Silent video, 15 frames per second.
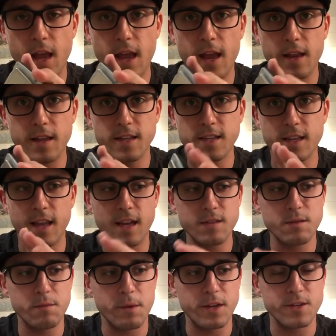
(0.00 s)
and this
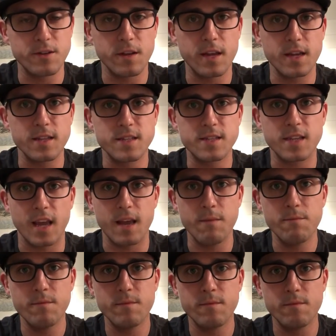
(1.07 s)
allows me to make sure that I get the
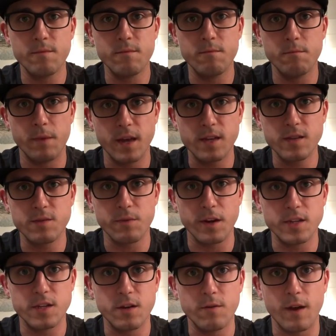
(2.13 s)
same mix
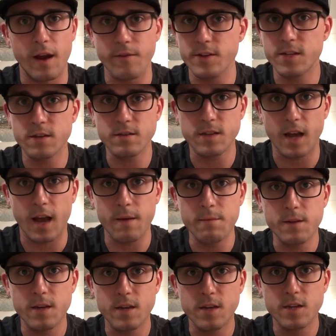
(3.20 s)
ratio every single
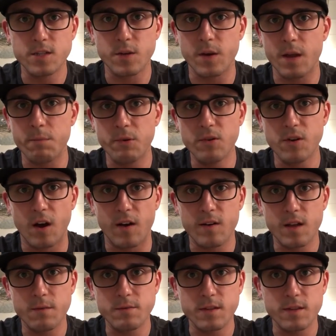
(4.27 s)
time, so when I build golf
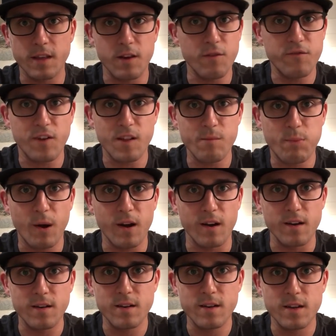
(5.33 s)
clubs, they don't fall
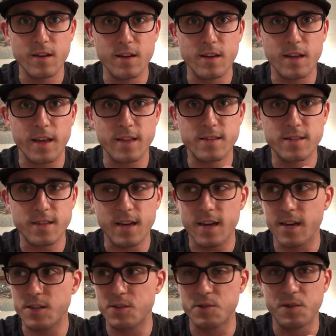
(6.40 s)
apart. It's,
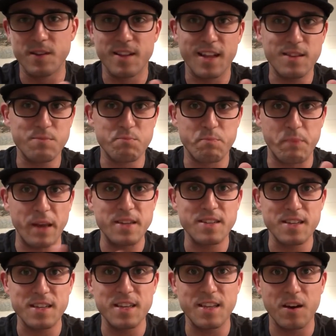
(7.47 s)
uh, it's, that's
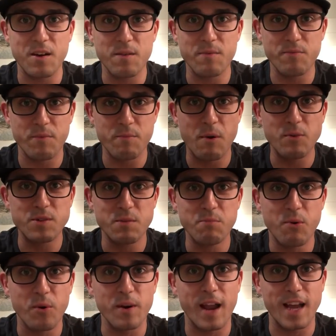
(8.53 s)
basically the, the most
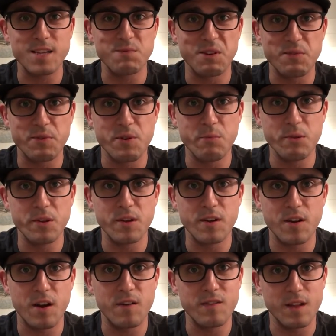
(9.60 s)
important aspect when you're building
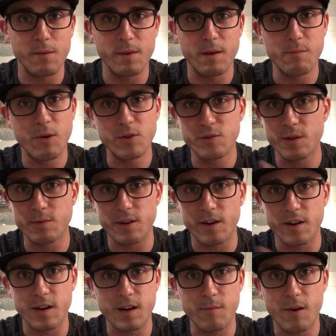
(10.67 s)
a golf club. Now, most grips
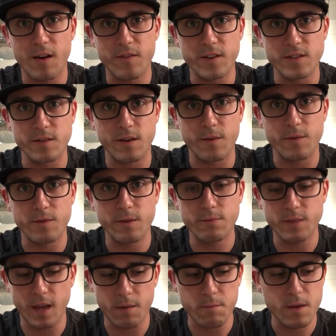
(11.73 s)
aren't going to come off because they're on with
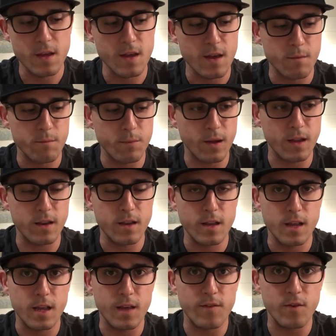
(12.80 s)
grip tape, but
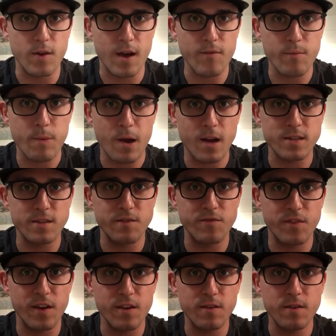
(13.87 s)
if you have epoxy
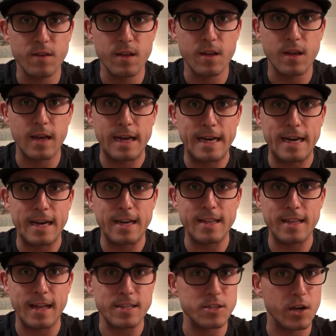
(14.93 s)
fail, uh,
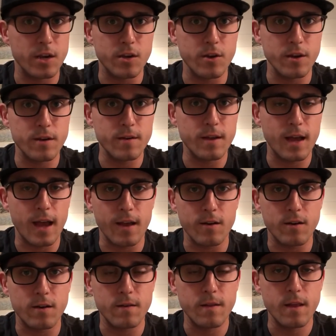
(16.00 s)
that's not good at
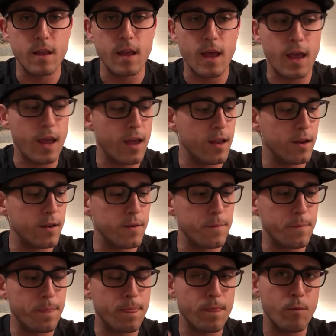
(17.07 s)
all. And
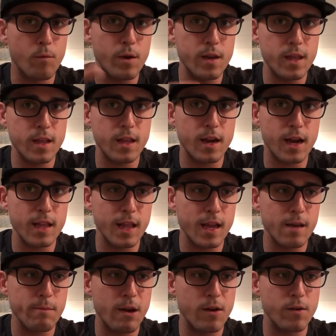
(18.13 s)
the one thing that I
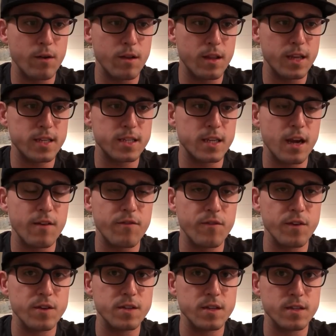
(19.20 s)
like about this stuff
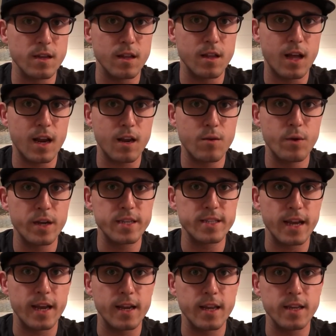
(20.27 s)
versus a lot of quick
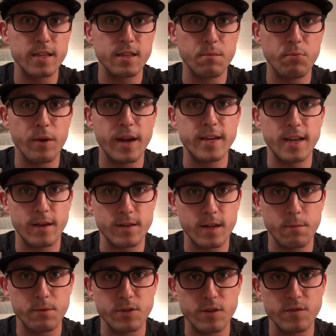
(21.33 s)
set is the breakdown
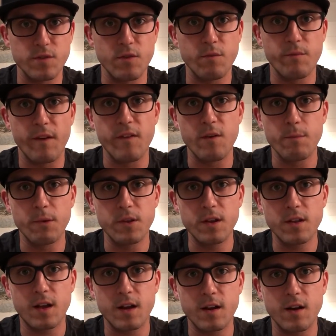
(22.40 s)
temperature. So if you're
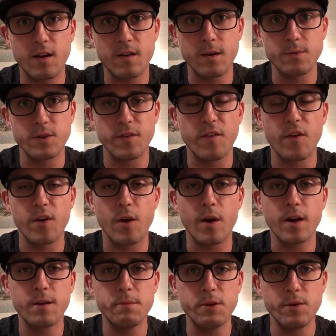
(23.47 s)
building a lot of golf clubs, if you
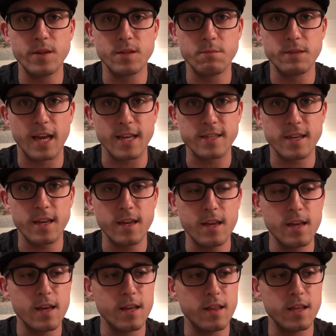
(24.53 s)
are going to be doing some testing,
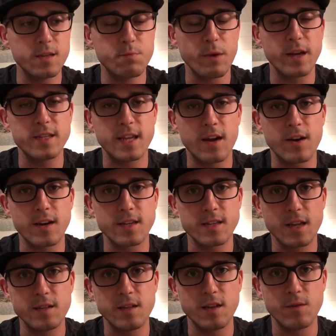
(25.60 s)
this breaks down at a
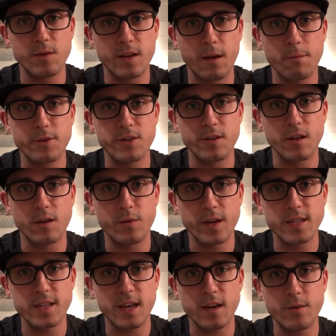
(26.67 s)
slightly lower temperature than
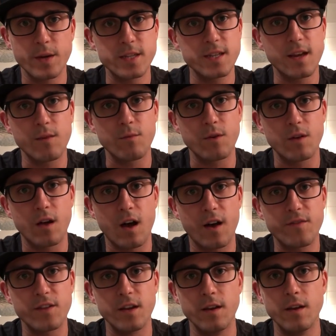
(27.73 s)
quick set. Quick set will
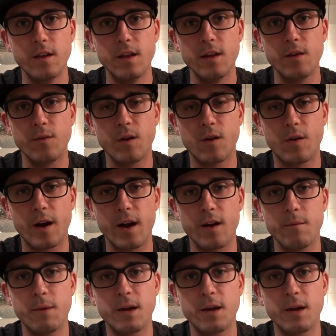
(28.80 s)
often require